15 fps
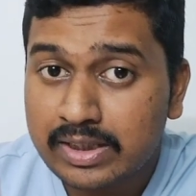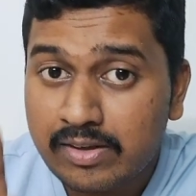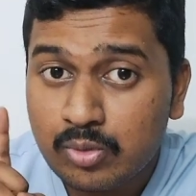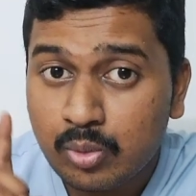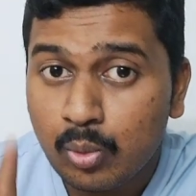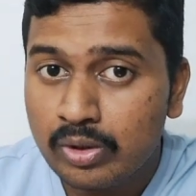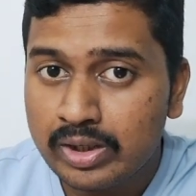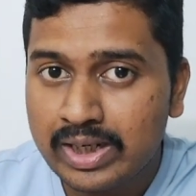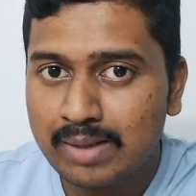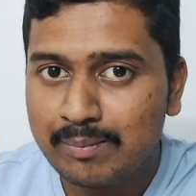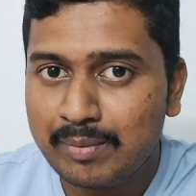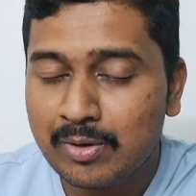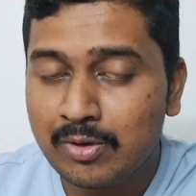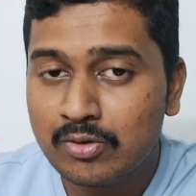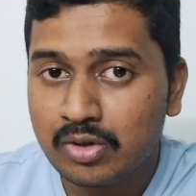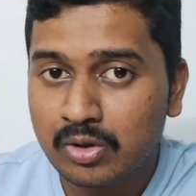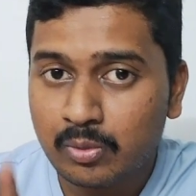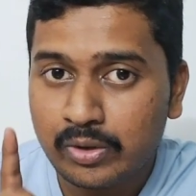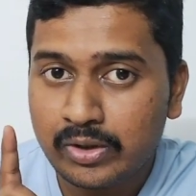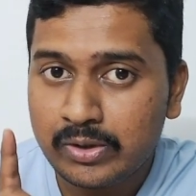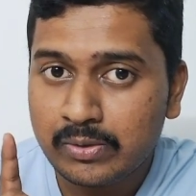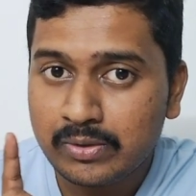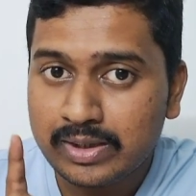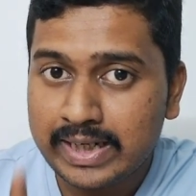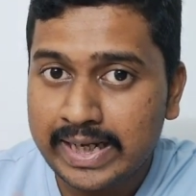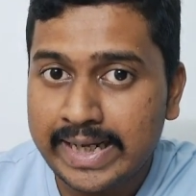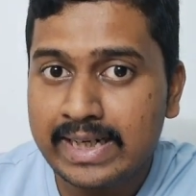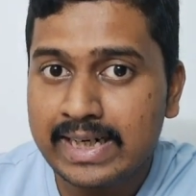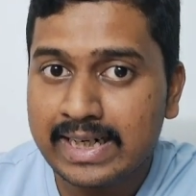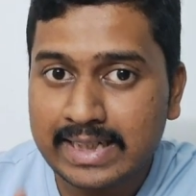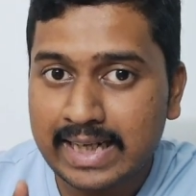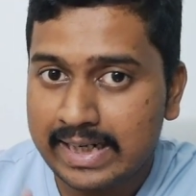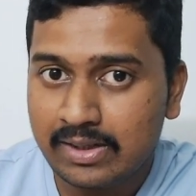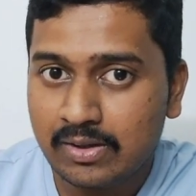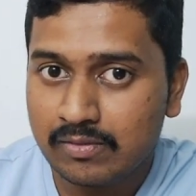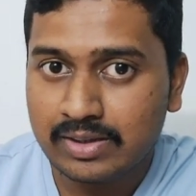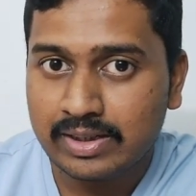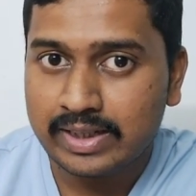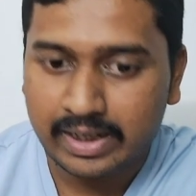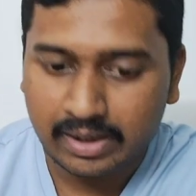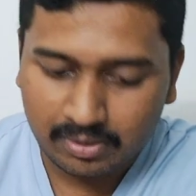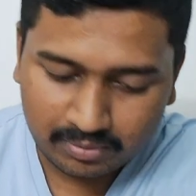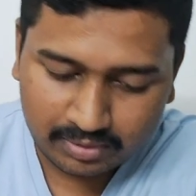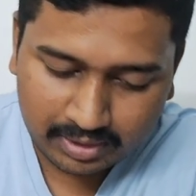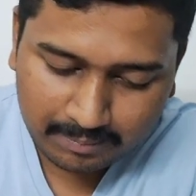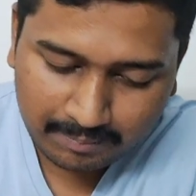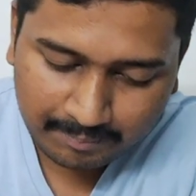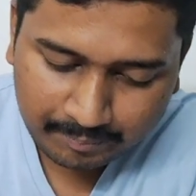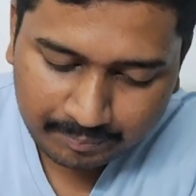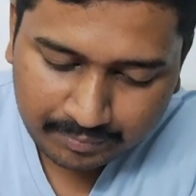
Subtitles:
it is okay, because you are going to gain at the end of the day, okay?